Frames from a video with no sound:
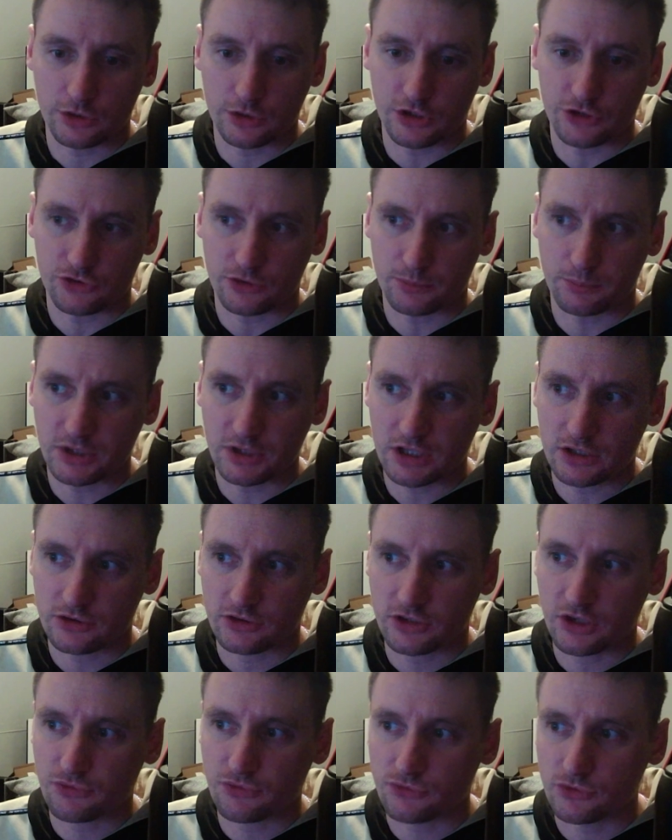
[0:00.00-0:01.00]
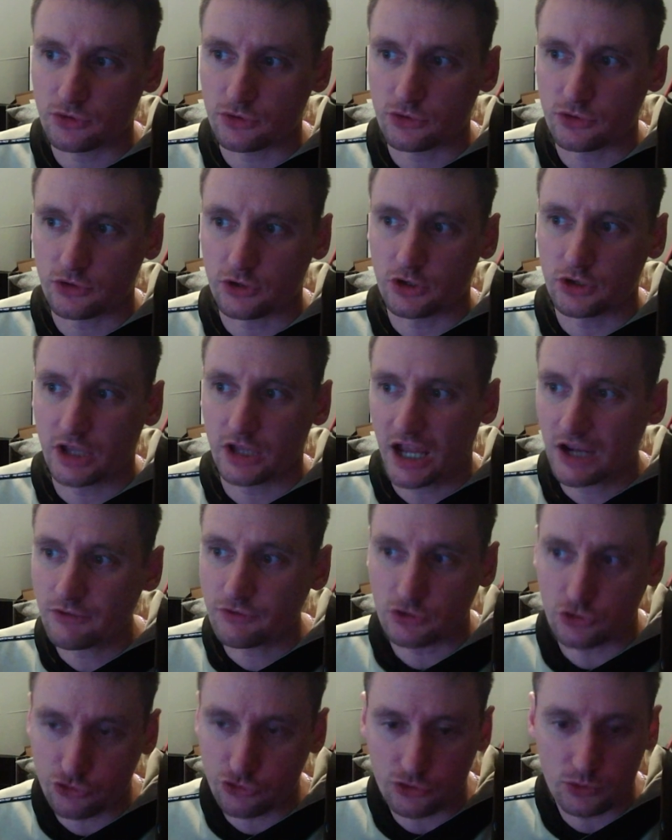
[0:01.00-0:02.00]
is a bit different than
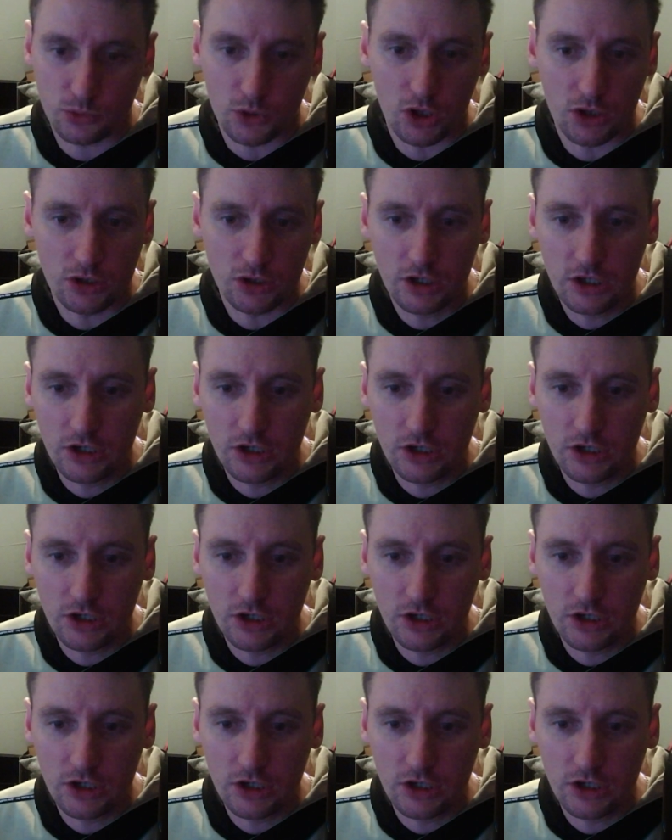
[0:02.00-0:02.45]
having a suit on.